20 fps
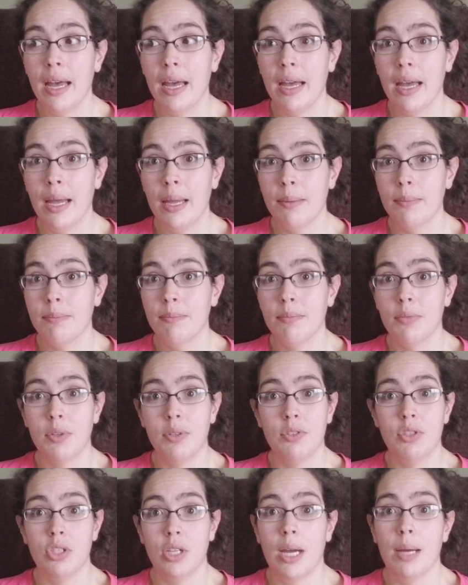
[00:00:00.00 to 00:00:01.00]
I'm
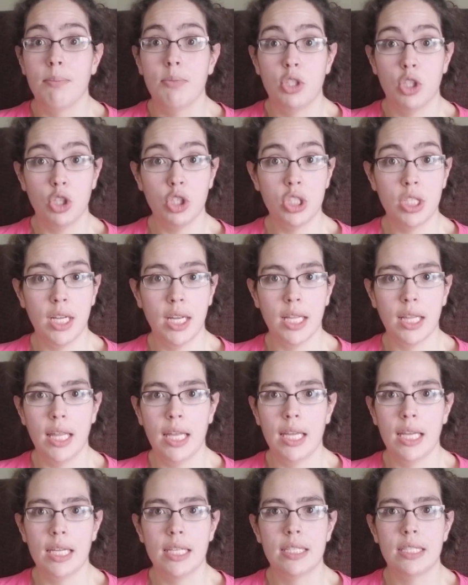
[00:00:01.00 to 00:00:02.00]
job searching,
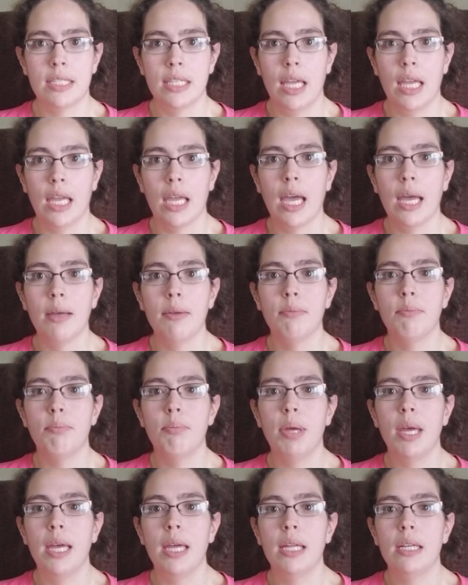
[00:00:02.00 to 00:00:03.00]
I've
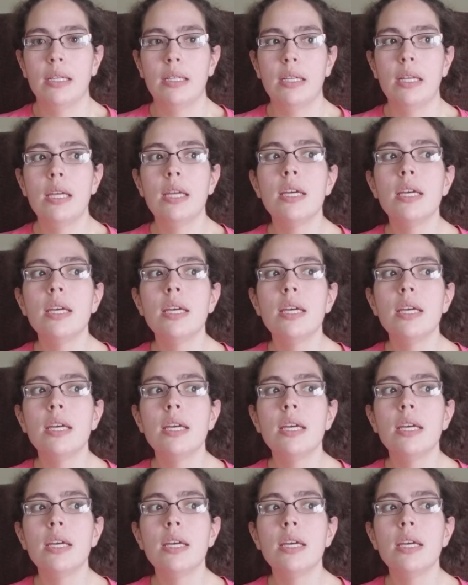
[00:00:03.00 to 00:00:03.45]
been